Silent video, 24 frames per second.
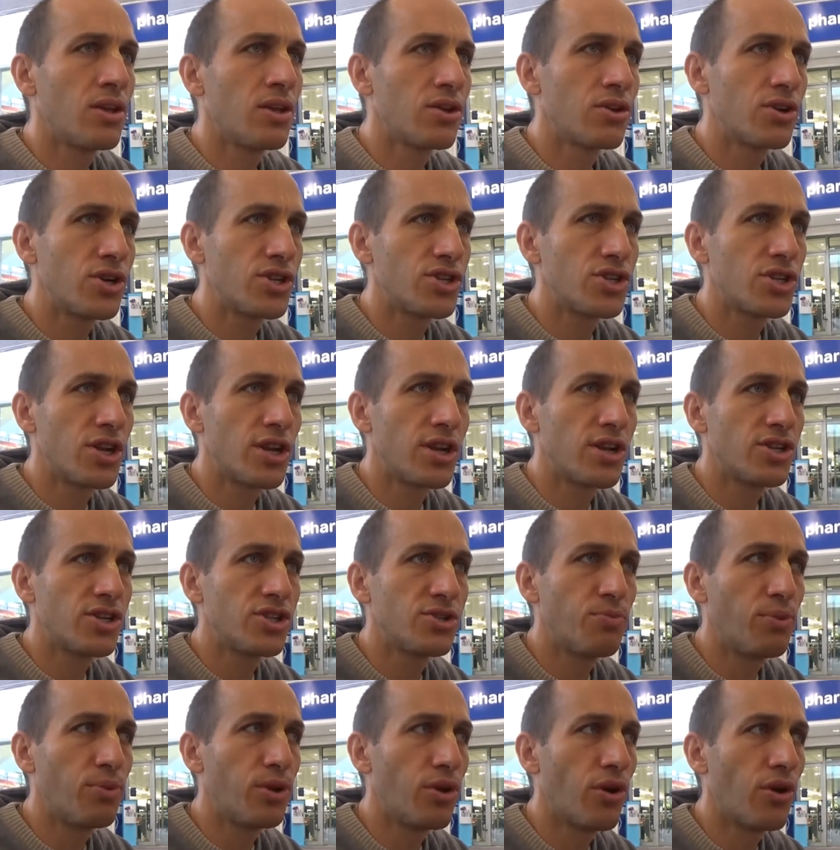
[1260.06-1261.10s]
Krishna is
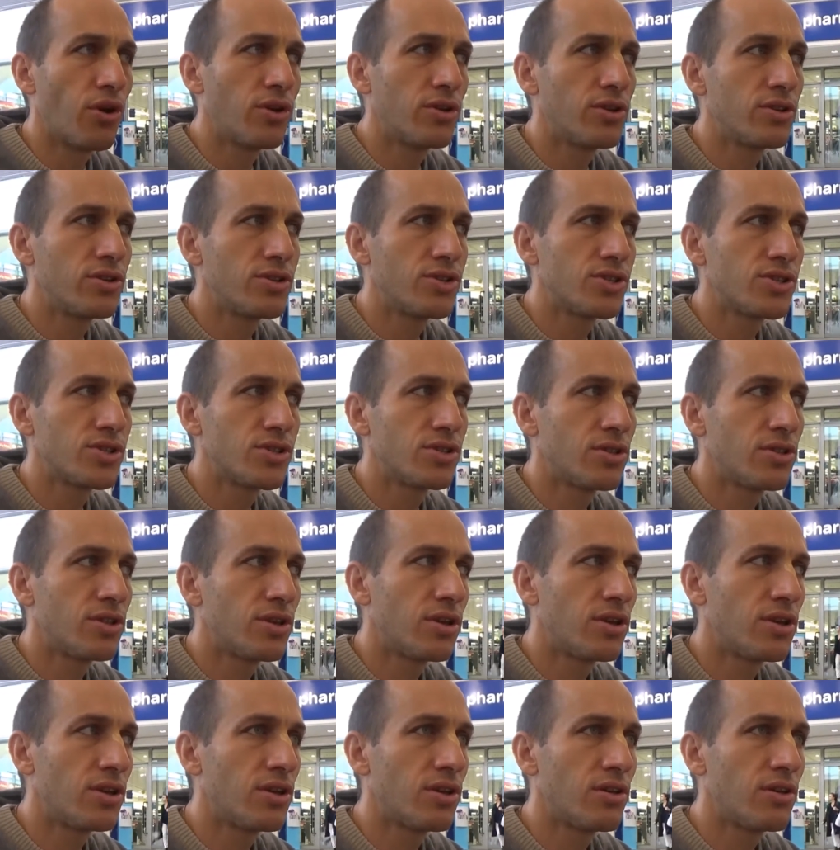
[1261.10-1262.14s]
beyond
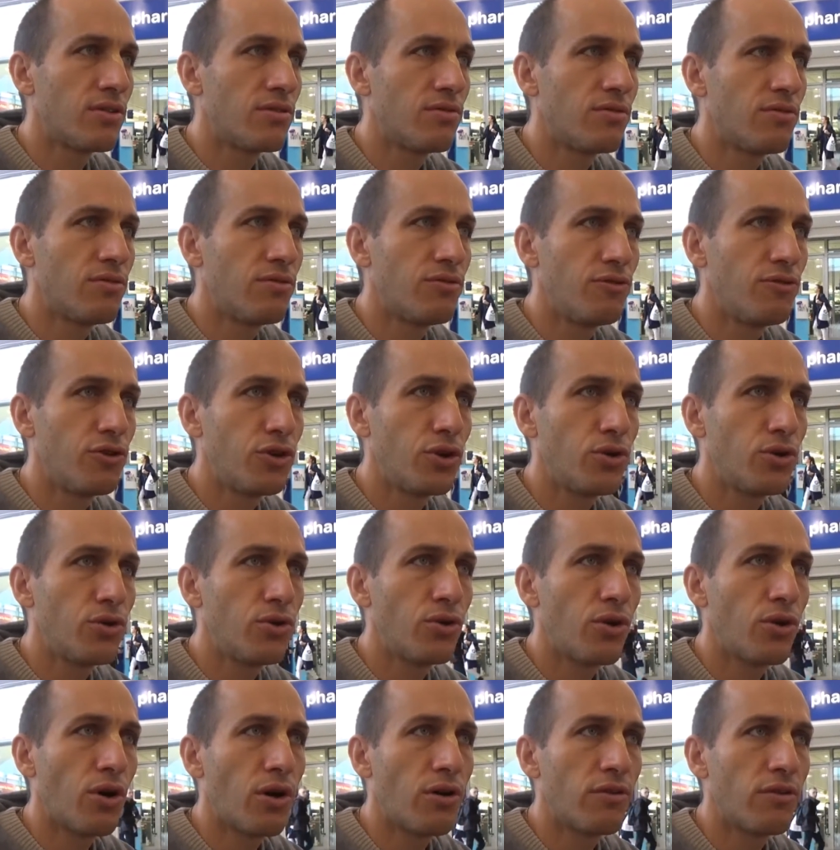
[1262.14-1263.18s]
the
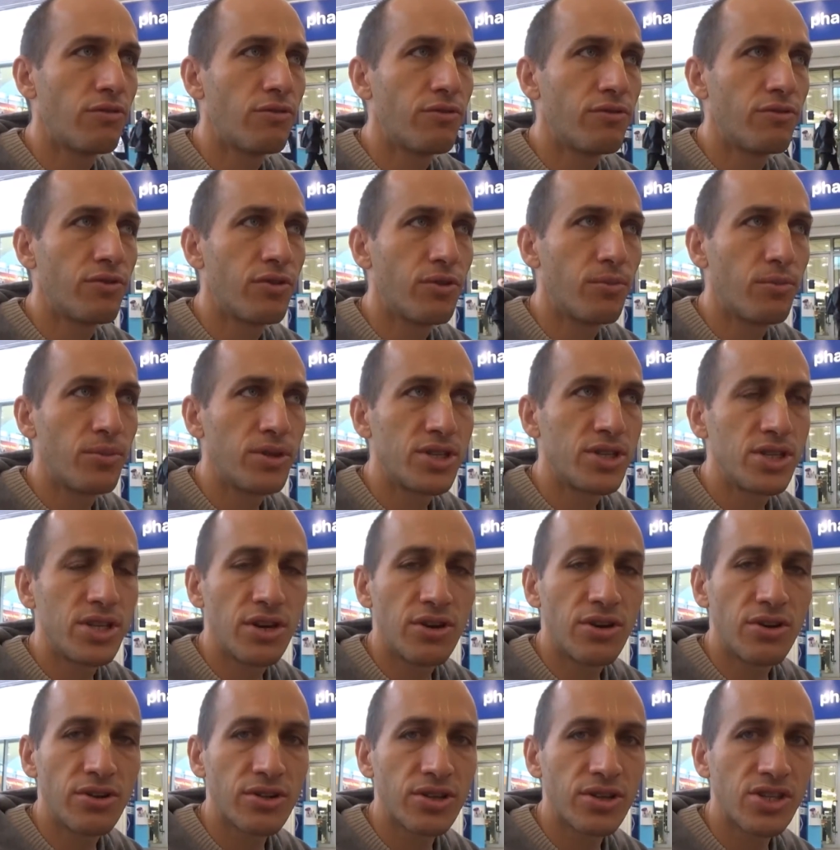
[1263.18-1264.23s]
view of the
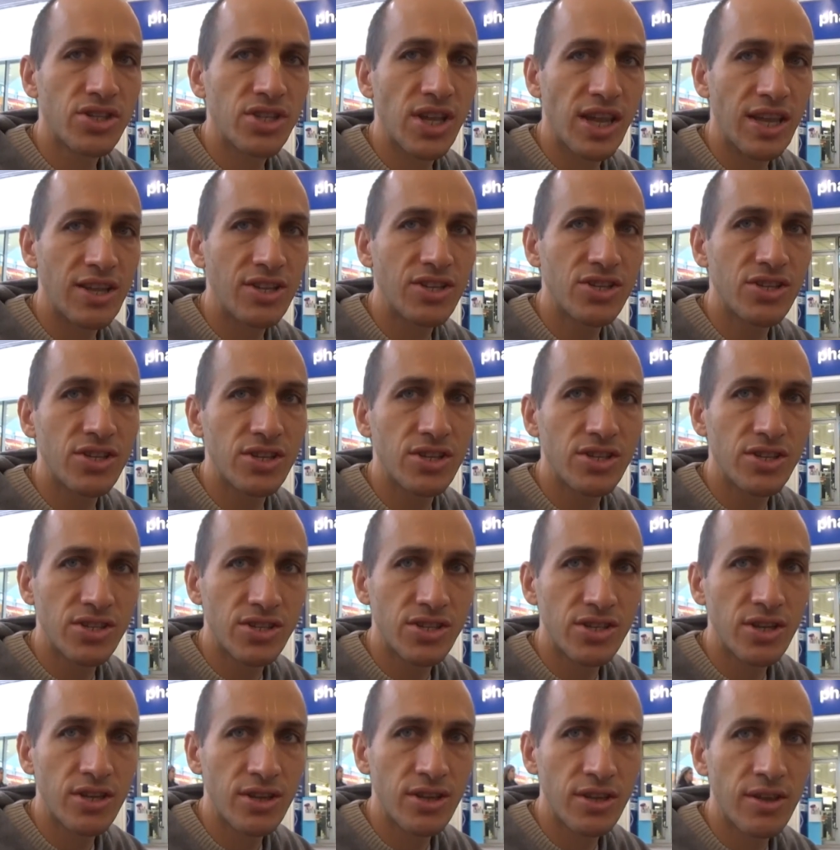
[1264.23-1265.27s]
material
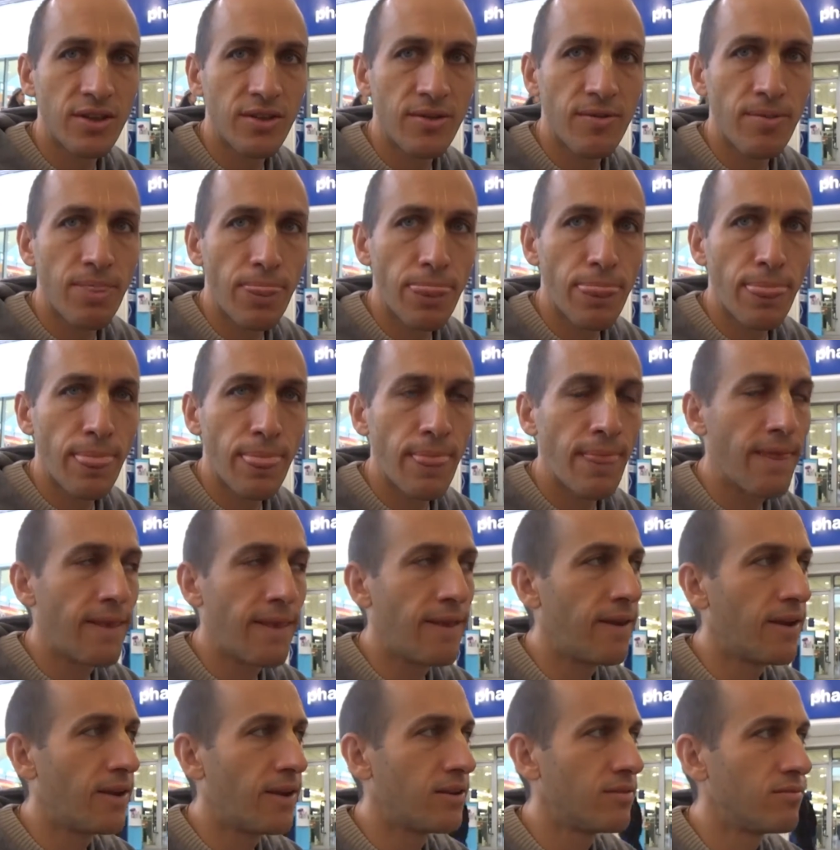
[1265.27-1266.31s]
senses. Right.
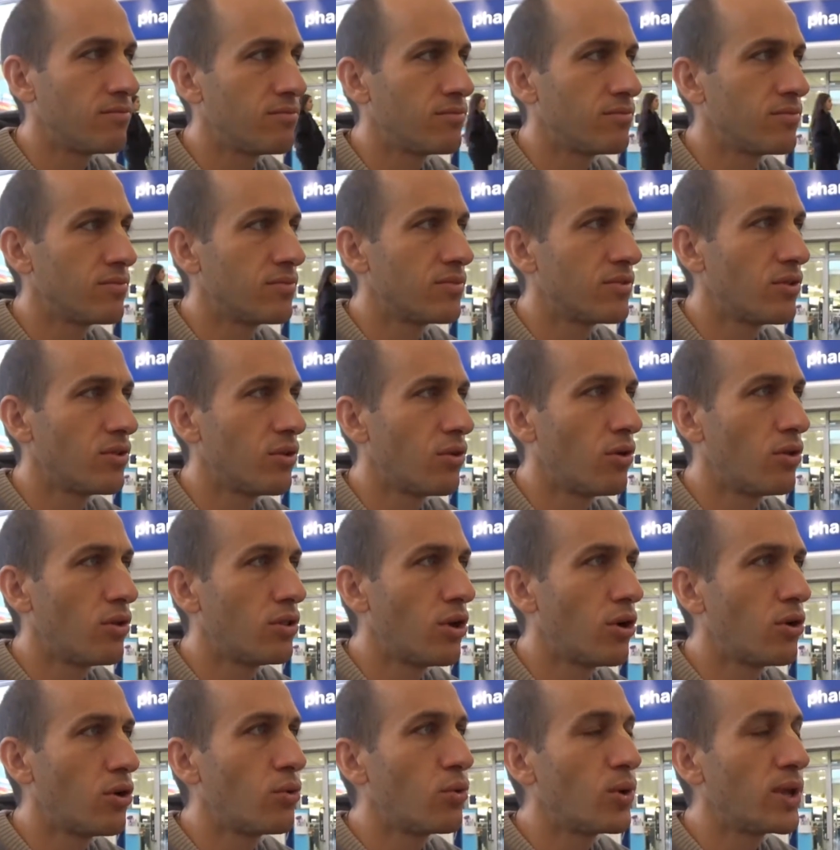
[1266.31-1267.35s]
Yeah.
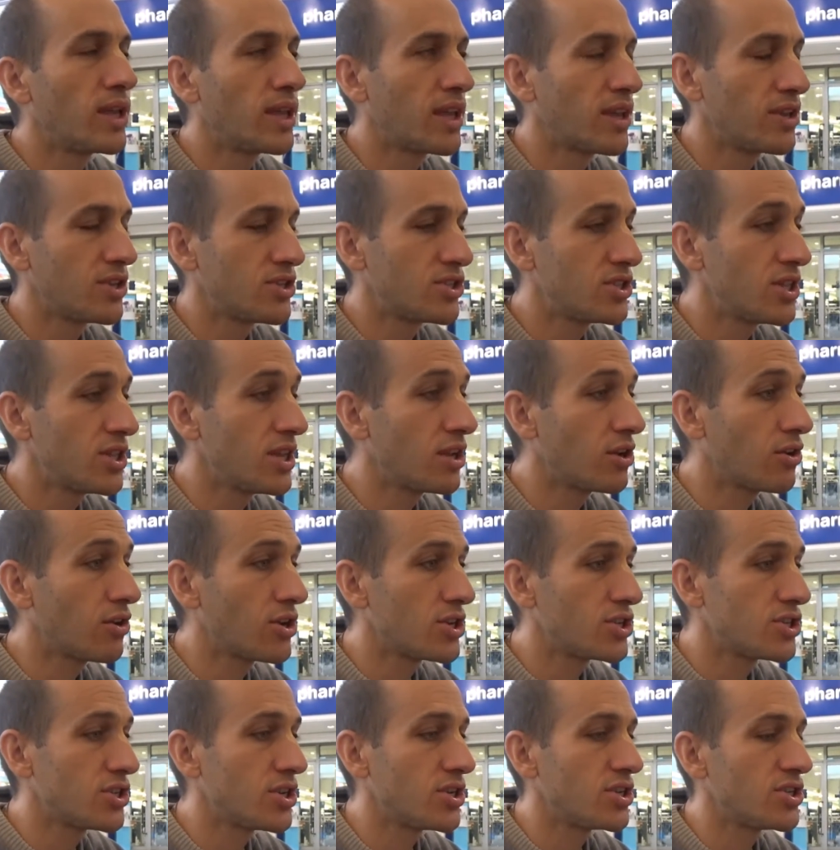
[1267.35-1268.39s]
Although we can see
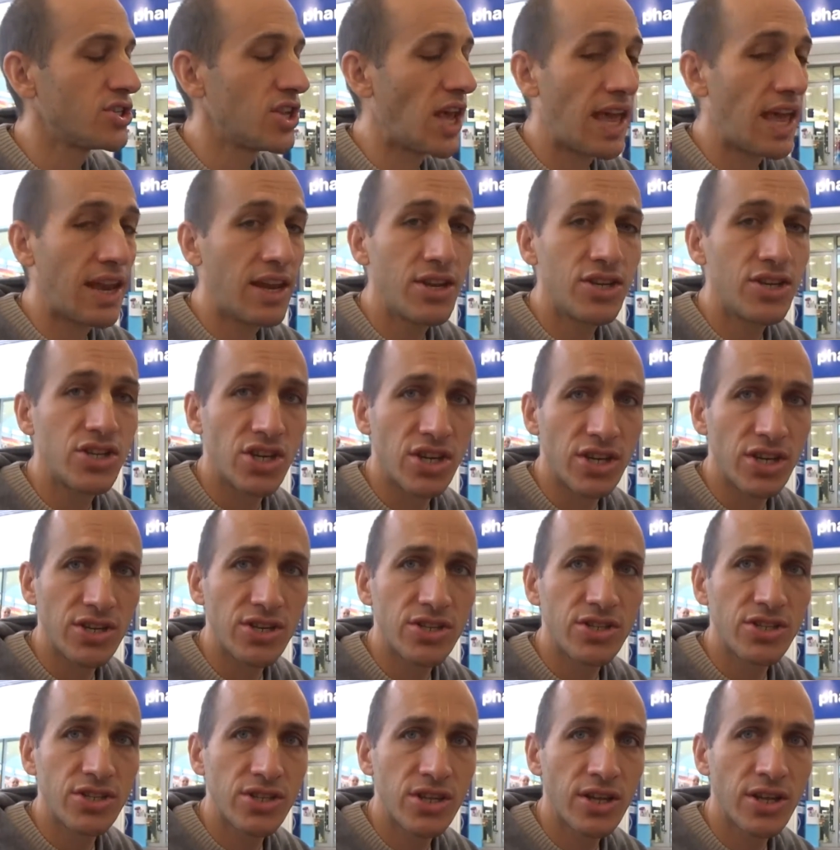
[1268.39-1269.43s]
Krishna's
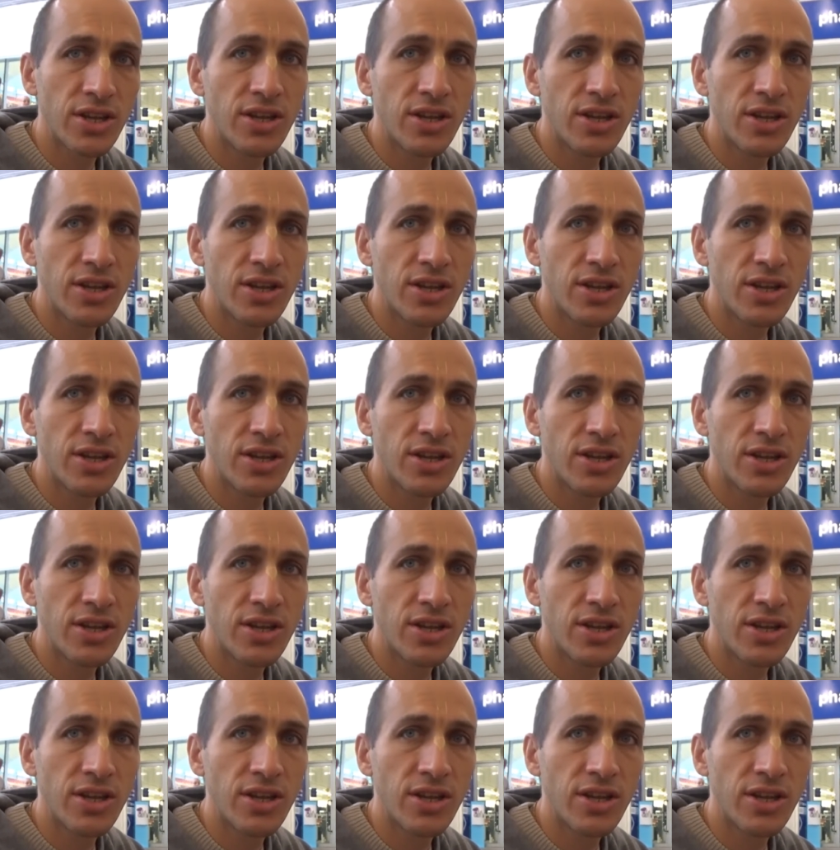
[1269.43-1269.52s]
energies.